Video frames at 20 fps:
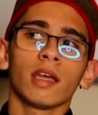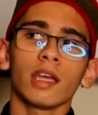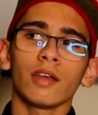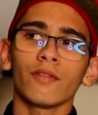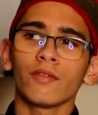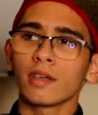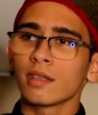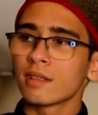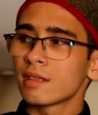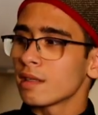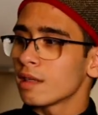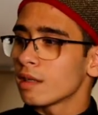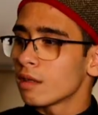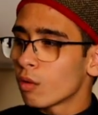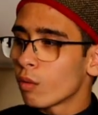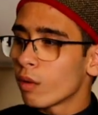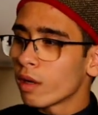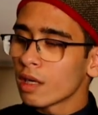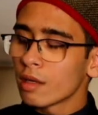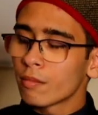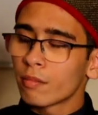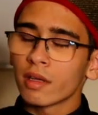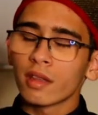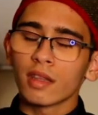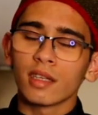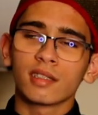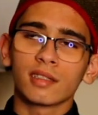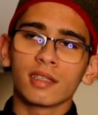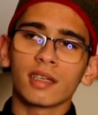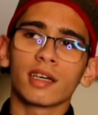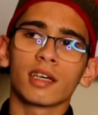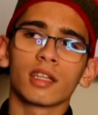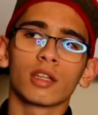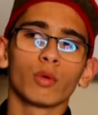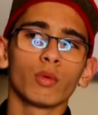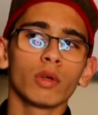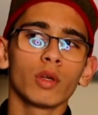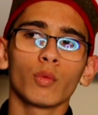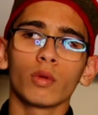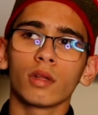Every single one upon this
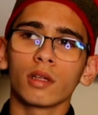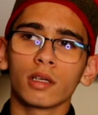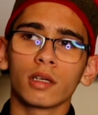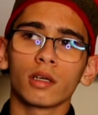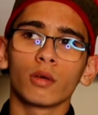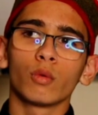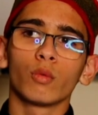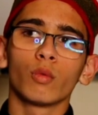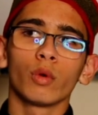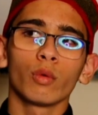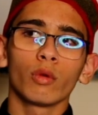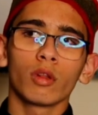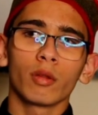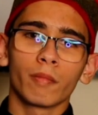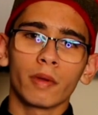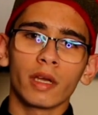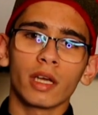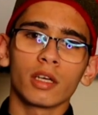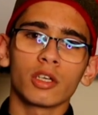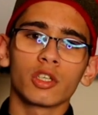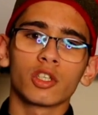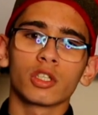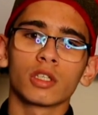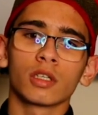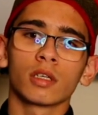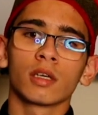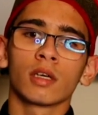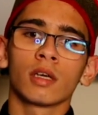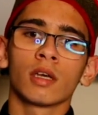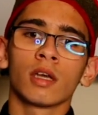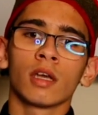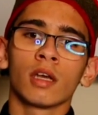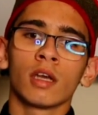earth, we will go, we will perish.